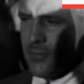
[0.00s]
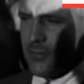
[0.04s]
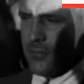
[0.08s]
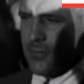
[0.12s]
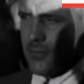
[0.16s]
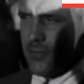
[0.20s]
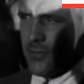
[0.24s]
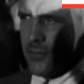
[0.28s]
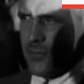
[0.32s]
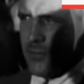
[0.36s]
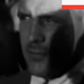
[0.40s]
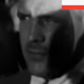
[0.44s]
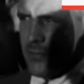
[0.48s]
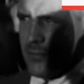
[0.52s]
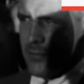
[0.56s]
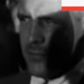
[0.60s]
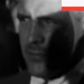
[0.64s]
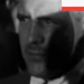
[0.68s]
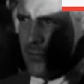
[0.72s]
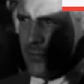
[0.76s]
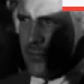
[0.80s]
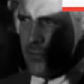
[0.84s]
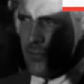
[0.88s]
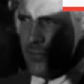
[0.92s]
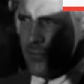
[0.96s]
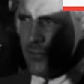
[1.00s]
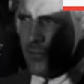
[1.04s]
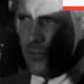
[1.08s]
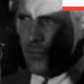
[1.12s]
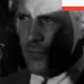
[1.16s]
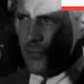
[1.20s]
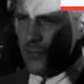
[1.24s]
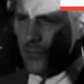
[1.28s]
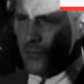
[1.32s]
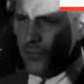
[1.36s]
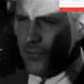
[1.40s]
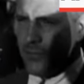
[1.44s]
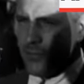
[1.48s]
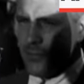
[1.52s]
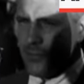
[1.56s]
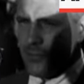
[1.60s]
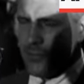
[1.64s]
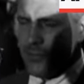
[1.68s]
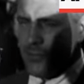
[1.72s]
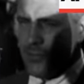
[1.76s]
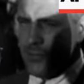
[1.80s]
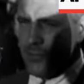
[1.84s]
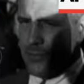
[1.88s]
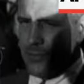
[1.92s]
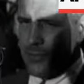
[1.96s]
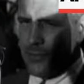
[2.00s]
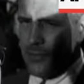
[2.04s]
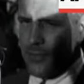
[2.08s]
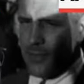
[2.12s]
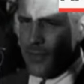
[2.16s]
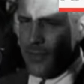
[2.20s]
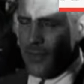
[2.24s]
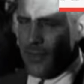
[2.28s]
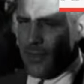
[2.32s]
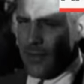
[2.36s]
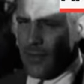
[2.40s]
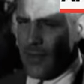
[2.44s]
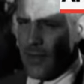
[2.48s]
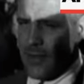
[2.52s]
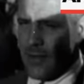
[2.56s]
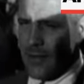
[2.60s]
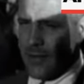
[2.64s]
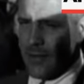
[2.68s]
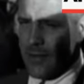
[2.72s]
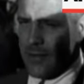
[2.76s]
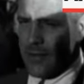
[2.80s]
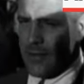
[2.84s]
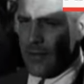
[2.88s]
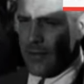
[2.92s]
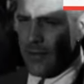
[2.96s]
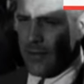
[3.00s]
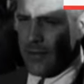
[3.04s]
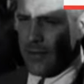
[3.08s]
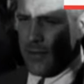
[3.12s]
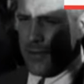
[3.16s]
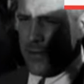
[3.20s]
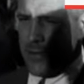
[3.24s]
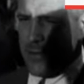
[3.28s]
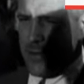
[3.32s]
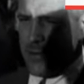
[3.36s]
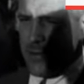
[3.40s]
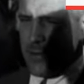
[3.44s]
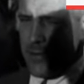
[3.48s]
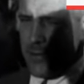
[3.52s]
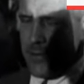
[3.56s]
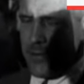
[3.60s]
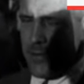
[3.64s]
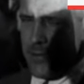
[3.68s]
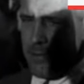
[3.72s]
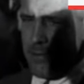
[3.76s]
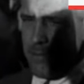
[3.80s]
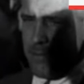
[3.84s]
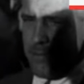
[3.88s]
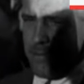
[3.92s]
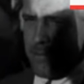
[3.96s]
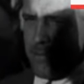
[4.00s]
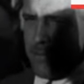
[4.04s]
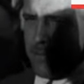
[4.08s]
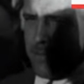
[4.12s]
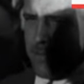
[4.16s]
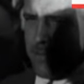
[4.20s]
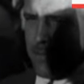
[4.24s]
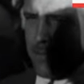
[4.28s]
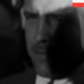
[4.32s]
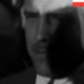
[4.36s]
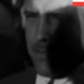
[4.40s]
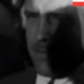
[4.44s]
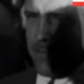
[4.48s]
(not speaking)